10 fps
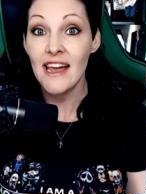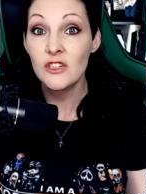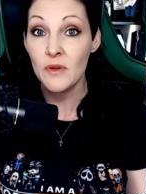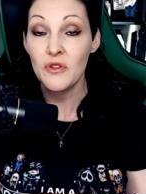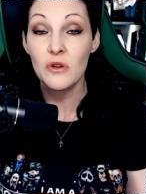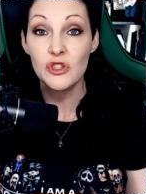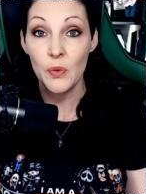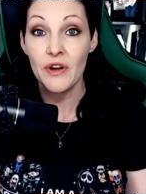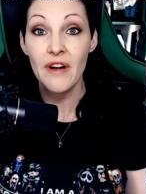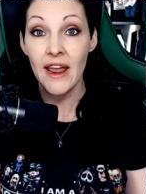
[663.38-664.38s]
with your
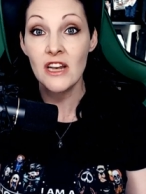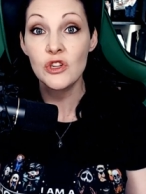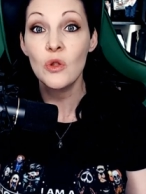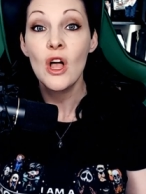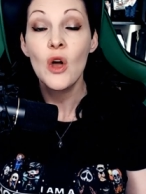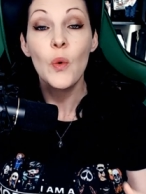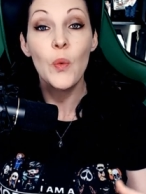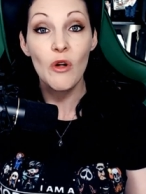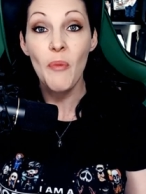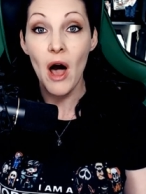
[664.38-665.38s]
Twitter handle
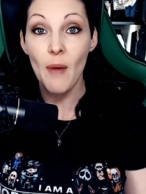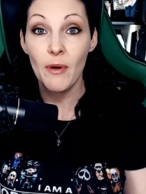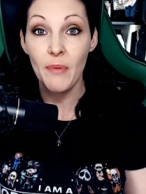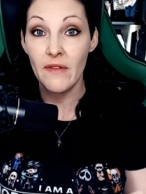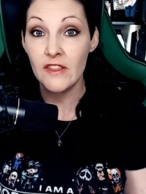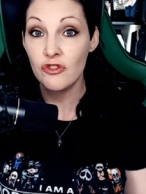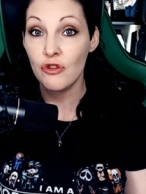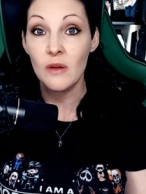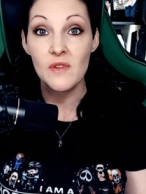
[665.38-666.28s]
will pop up on the stream.